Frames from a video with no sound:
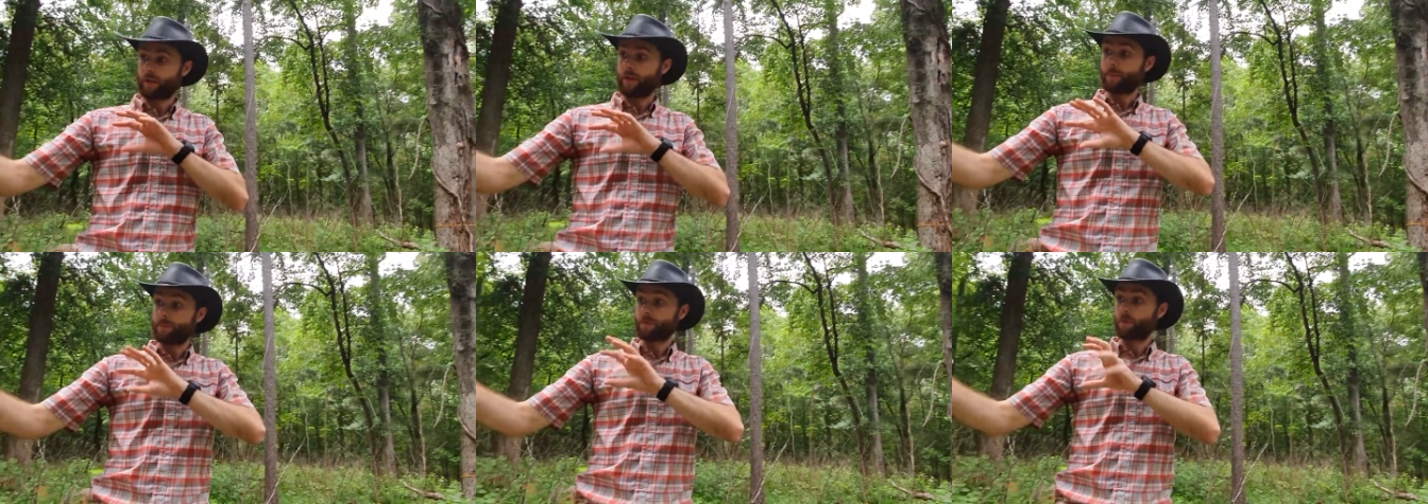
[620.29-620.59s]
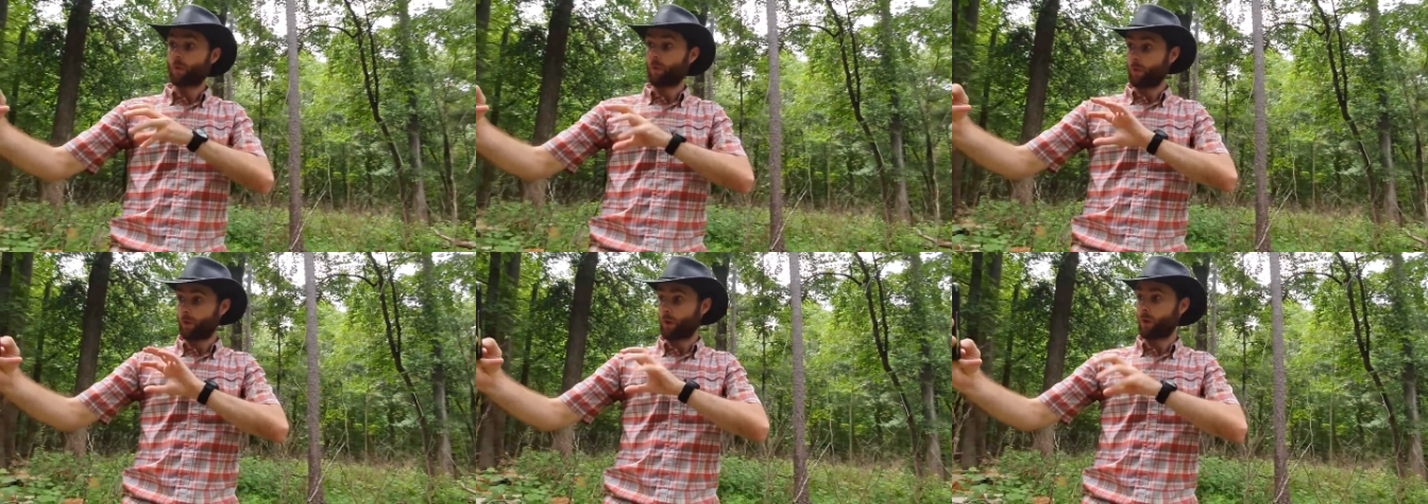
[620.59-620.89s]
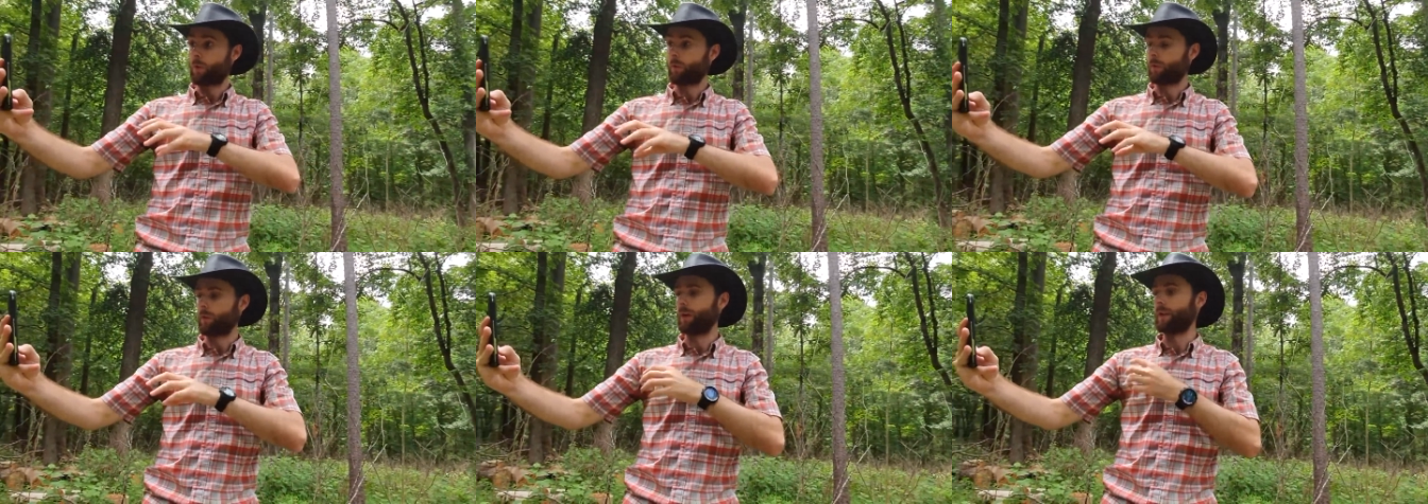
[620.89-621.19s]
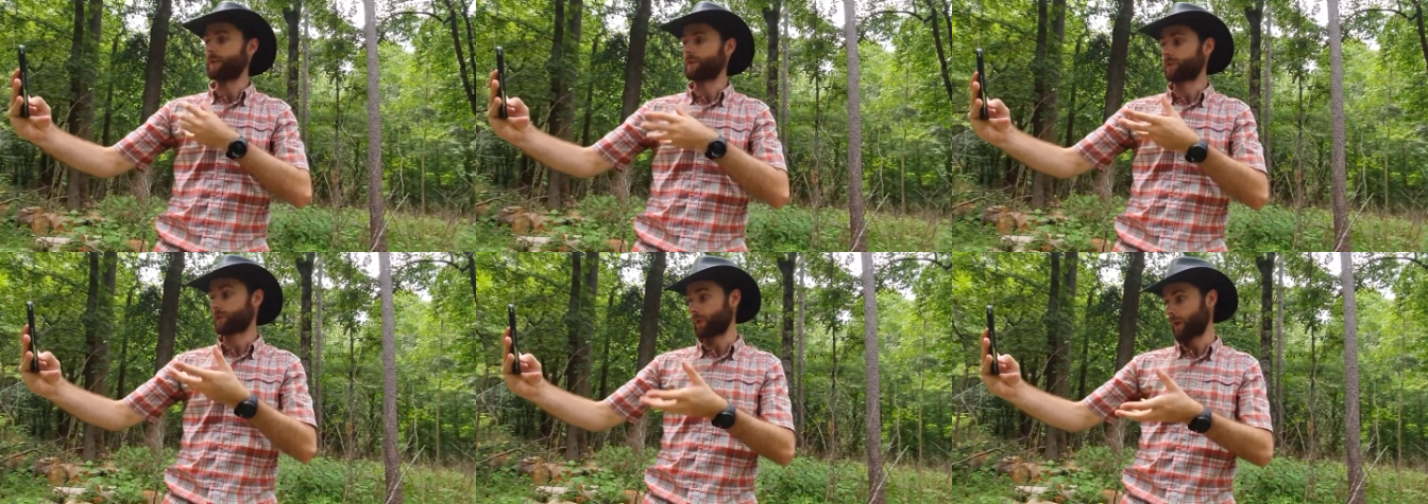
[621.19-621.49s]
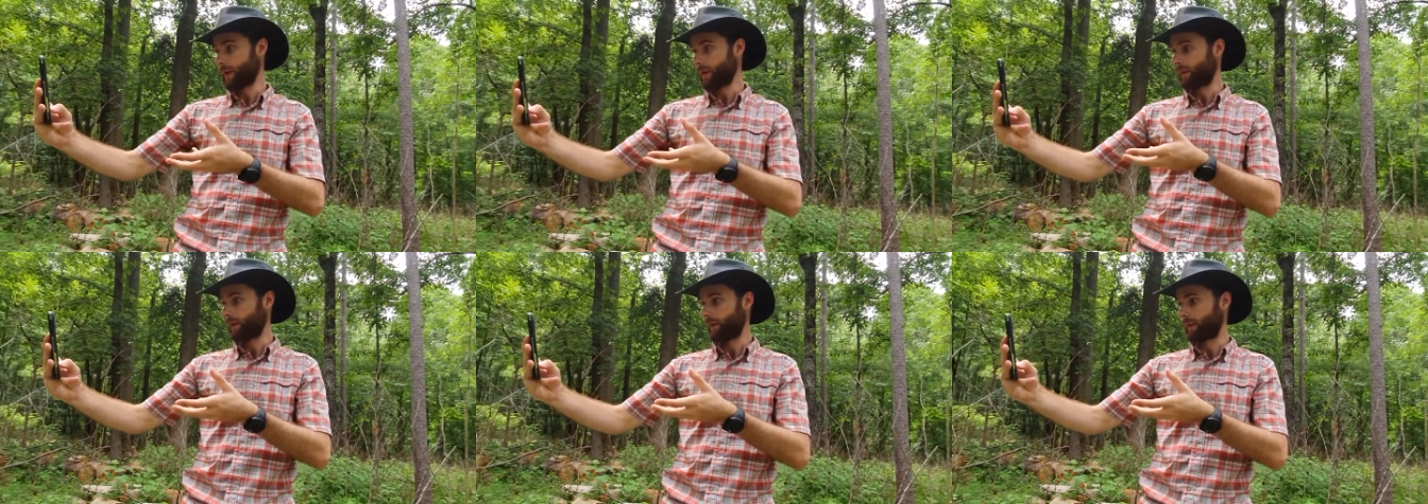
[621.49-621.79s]
keeps growing over and it's
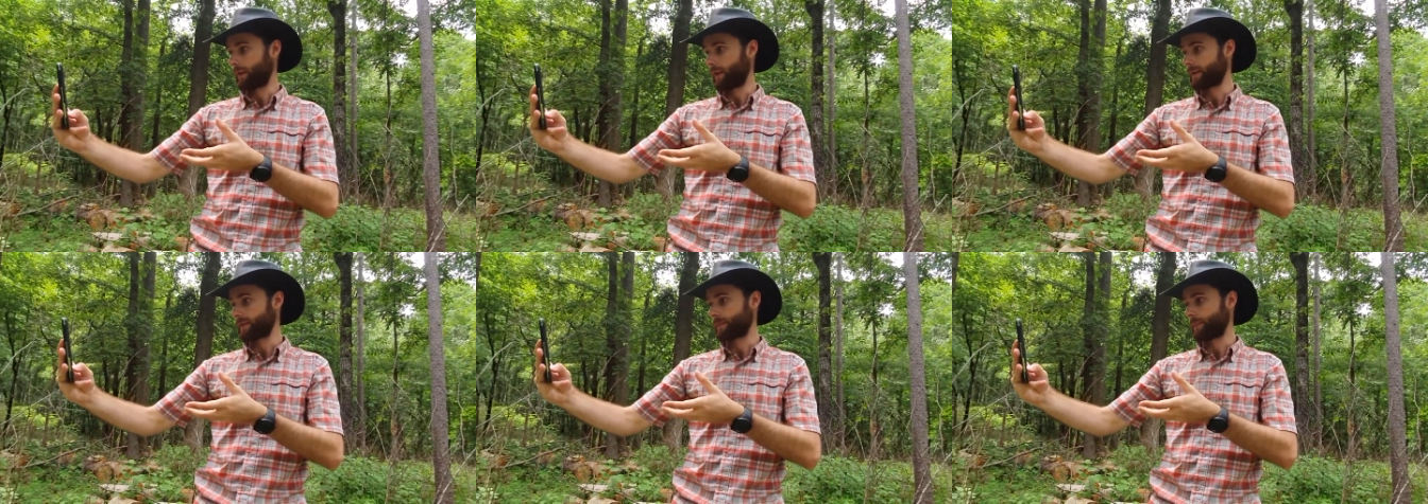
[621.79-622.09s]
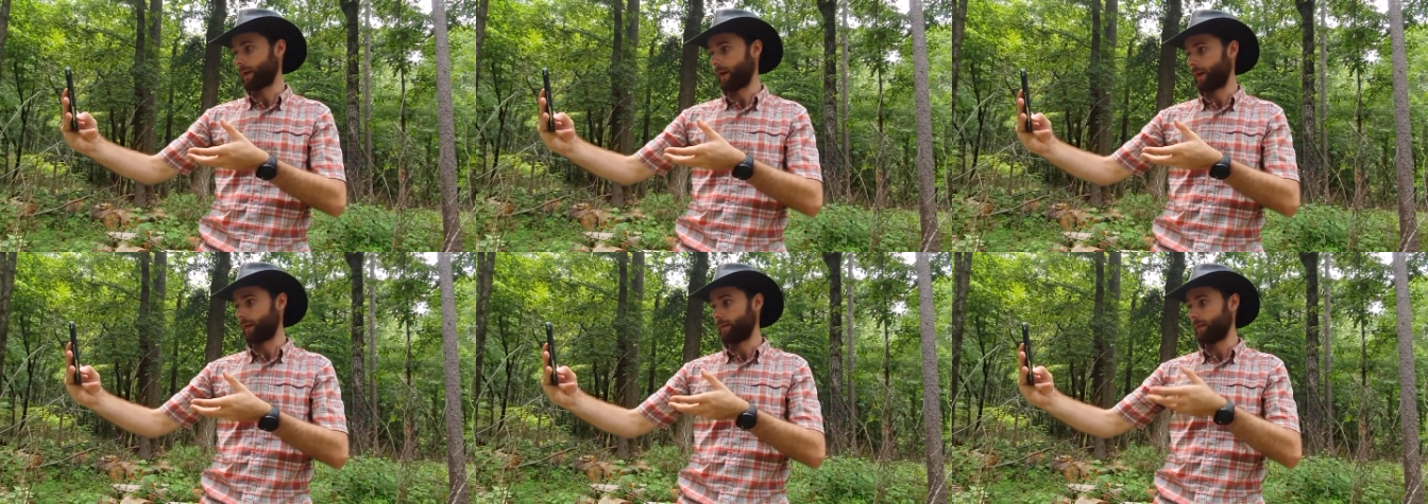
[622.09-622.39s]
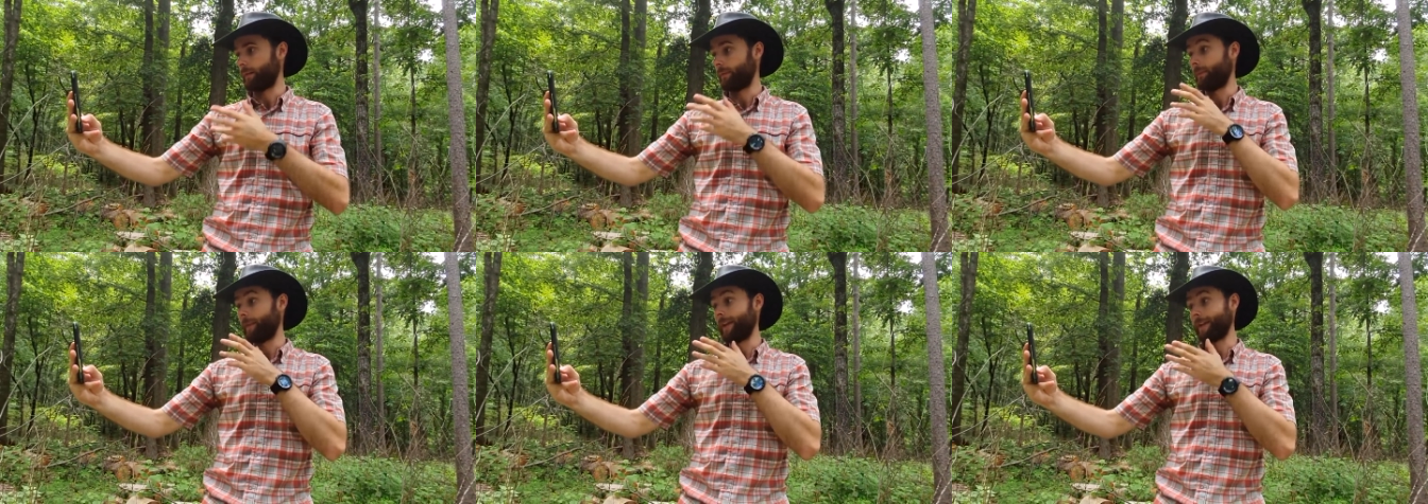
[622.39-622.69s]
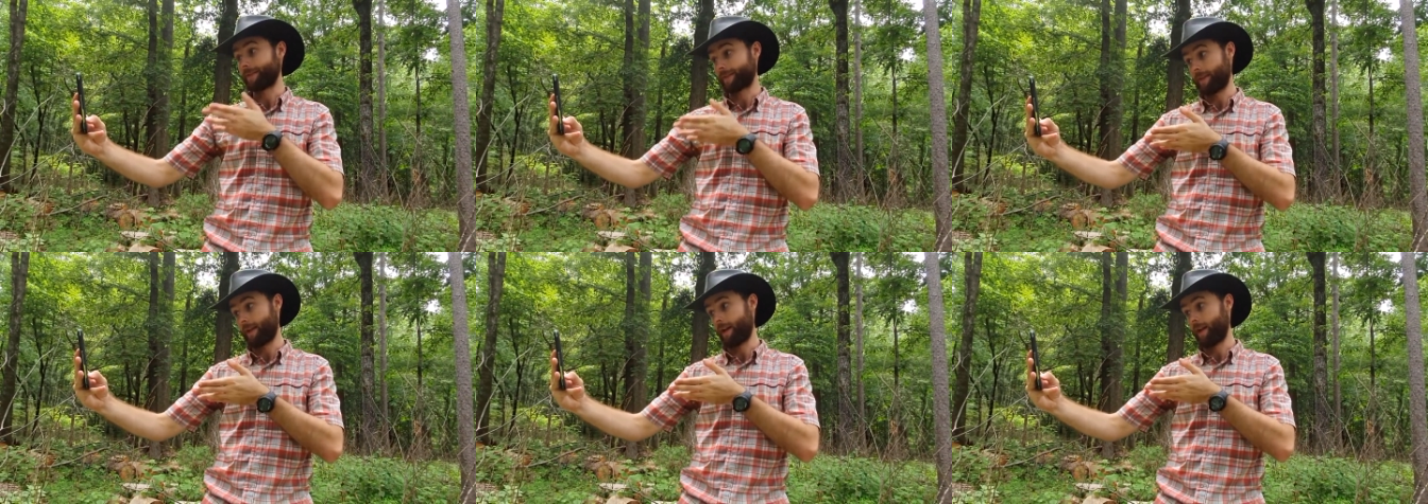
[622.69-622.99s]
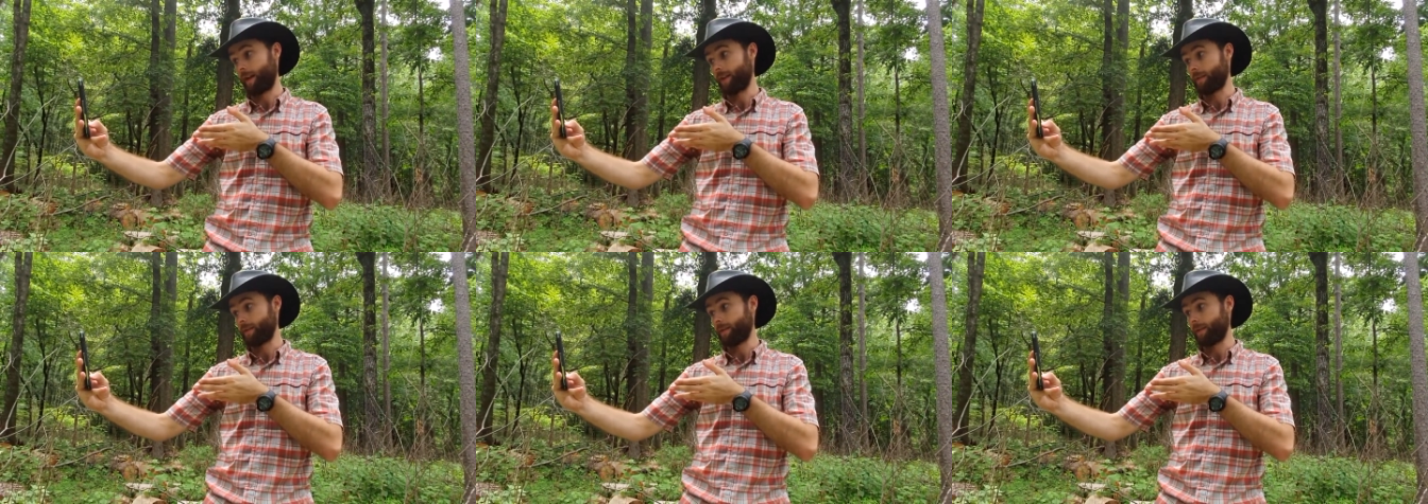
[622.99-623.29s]
strengthening that spot, it's
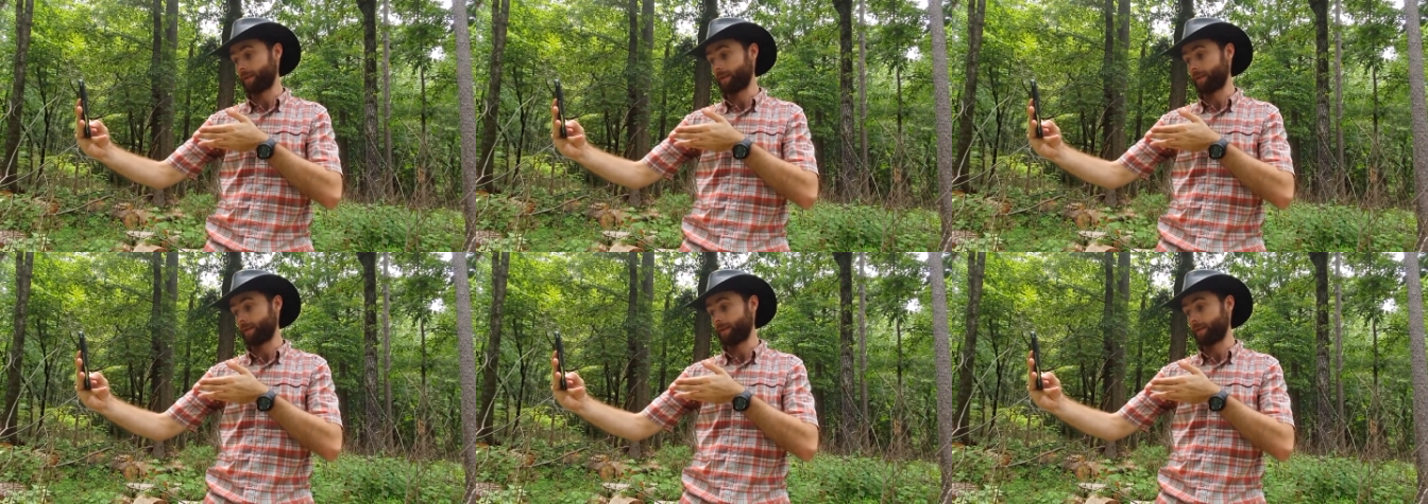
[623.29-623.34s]
not.